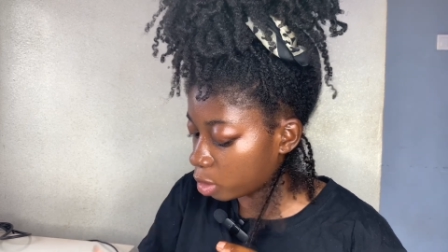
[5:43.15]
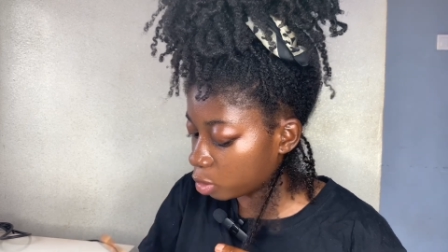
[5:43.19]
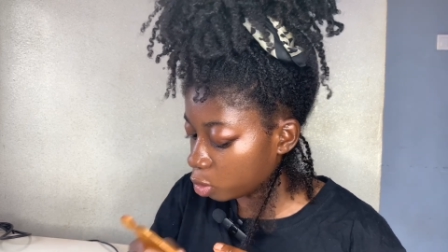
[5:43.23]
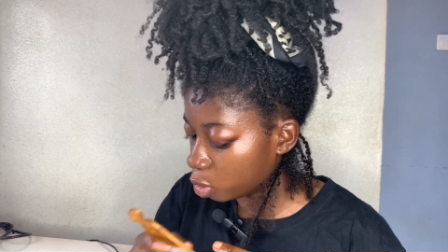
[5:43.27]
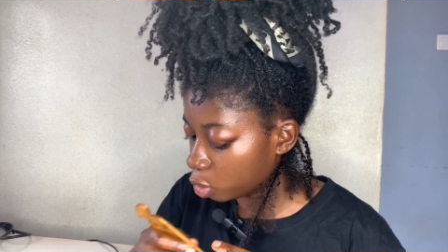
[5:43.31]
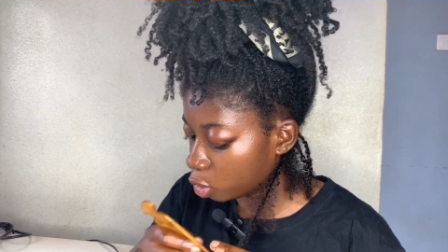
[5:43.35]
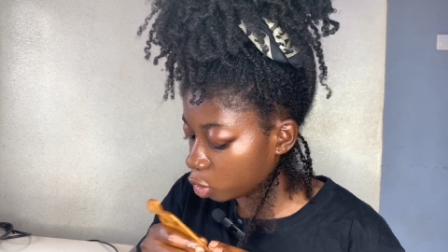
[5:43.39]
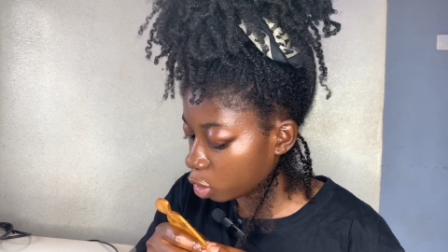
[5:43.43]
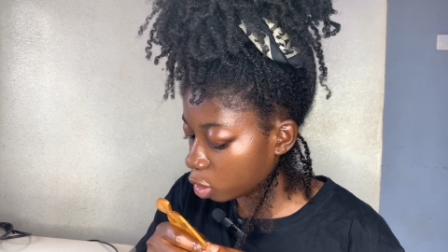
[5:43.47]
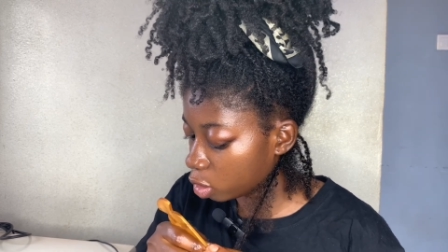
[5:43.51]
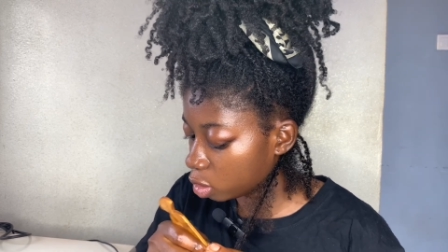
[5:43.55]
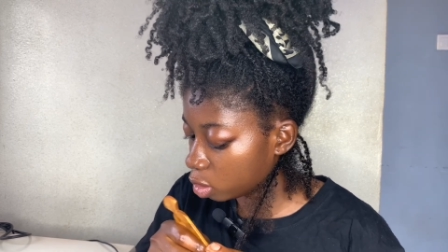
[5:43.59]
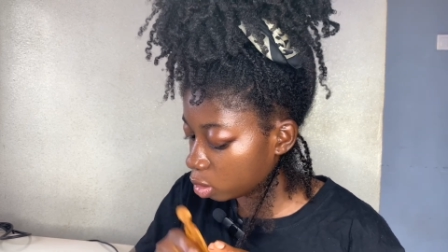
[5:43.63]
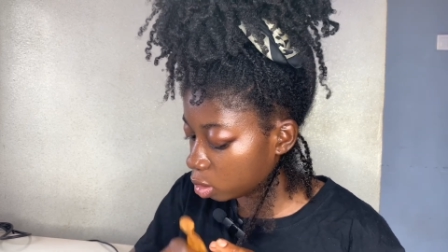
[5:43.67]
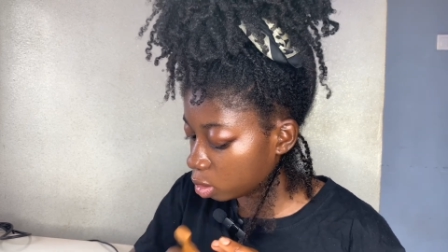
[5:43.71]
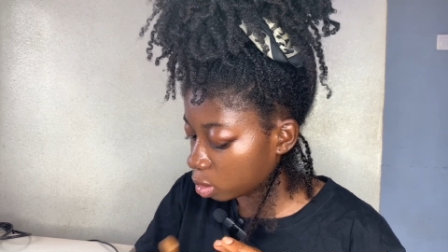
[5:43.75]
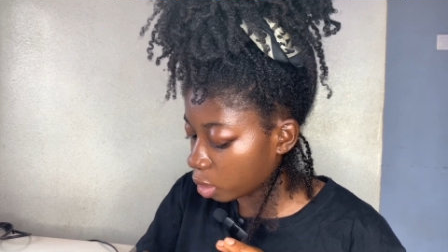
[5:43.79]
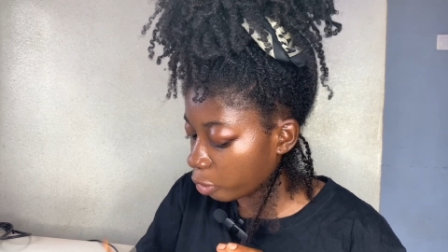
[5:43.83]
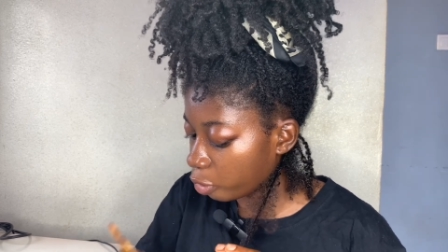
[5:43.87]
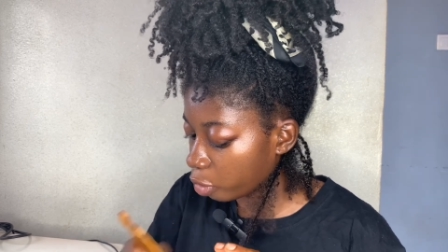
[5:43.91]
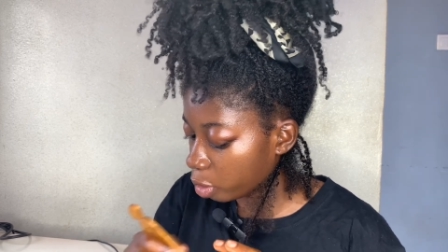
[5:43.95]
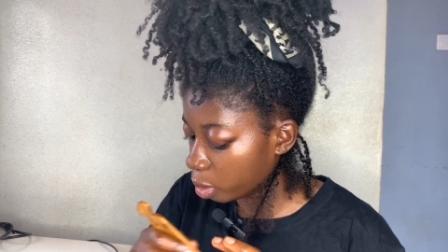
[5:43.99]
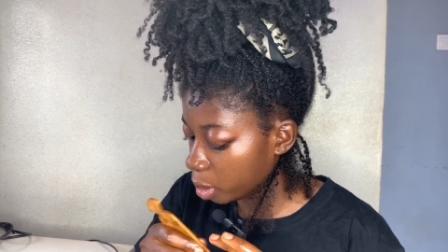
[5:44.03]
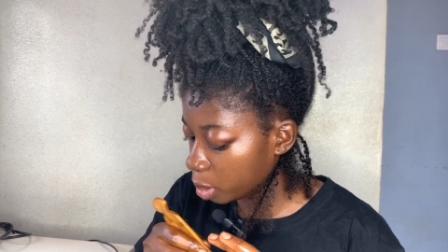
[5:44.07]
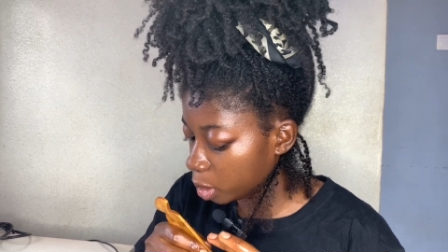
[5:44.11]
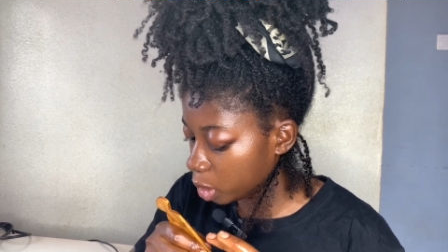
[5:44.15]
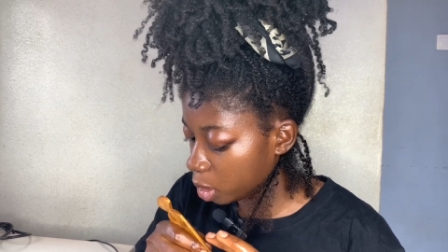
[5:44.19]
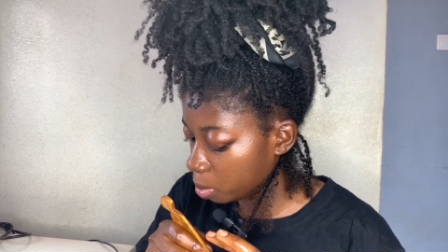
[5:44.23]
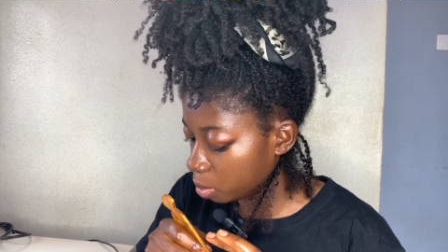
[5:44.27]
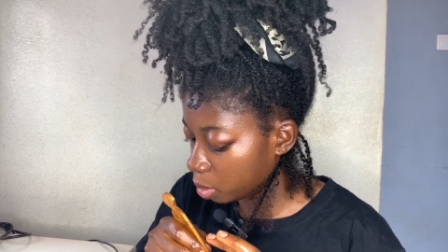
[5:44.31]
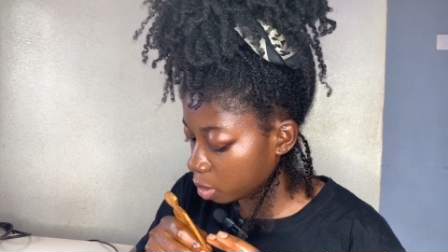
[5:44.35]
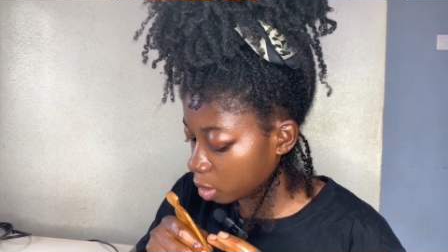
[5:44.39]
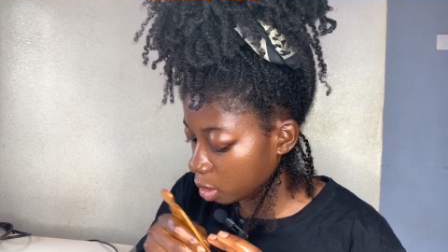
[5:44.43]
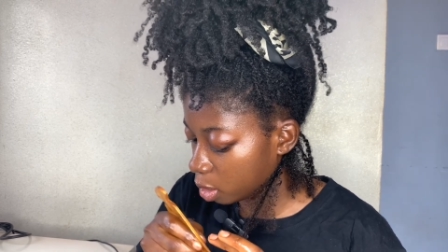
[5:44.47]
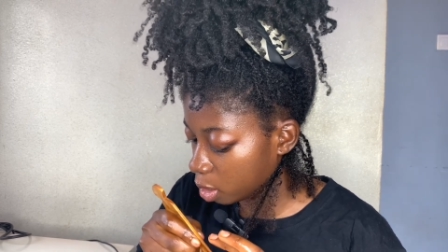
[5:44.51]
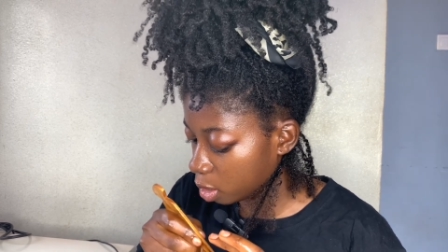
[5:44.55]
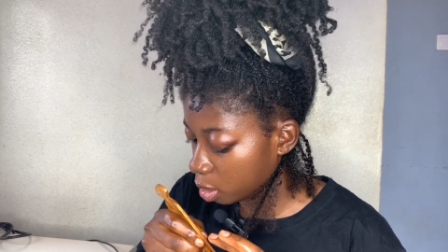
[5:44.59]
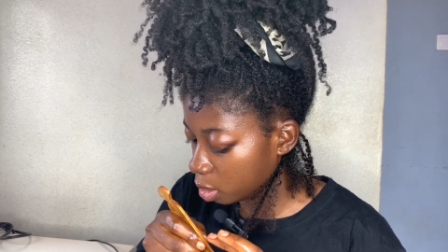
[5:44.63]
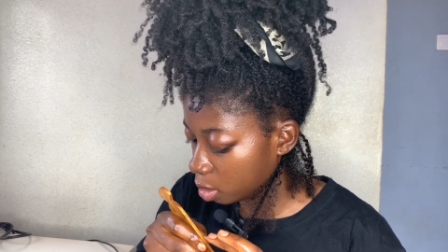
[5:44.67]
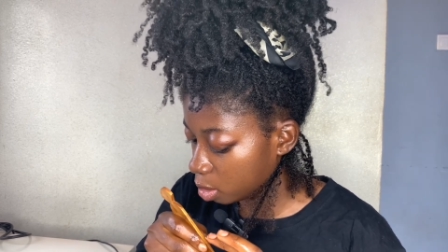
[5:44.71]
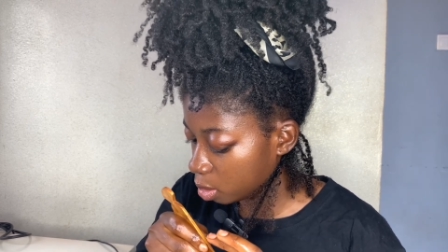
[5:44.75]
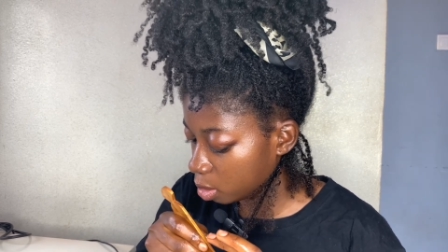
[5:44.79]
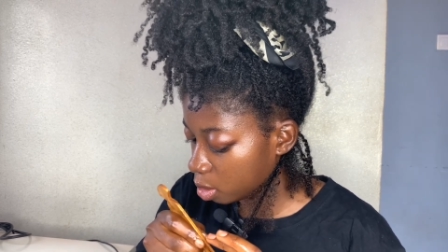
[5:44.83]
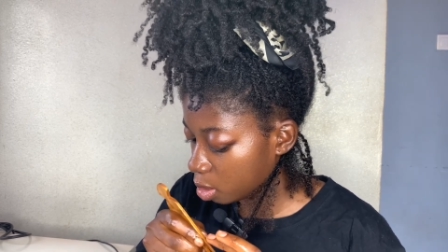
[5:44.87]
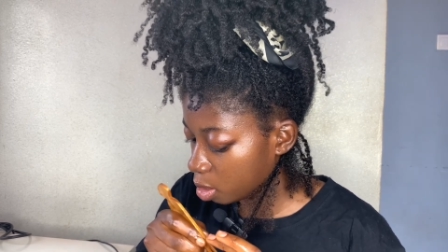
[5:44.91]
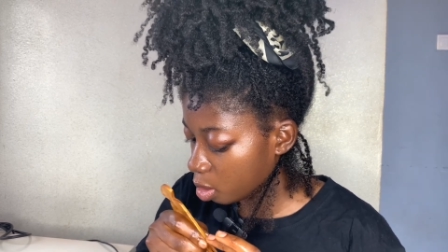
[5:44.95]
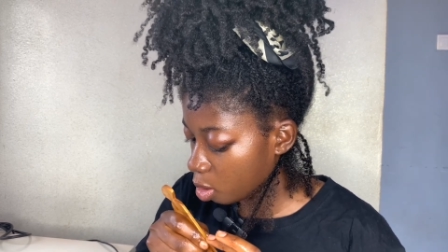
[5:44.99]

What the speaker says: so just start from the tips again,